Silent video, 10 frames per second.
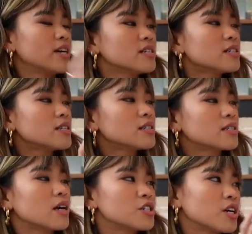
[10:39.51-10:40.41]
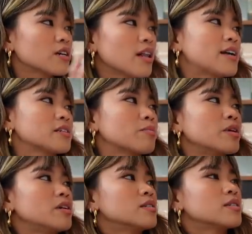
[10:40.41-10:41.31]
this is such a classic
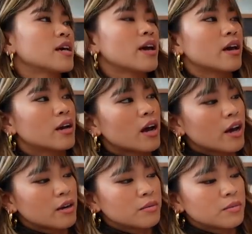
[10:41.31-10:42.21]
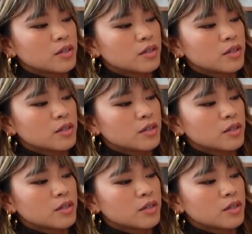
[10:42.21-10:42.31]
piece and I am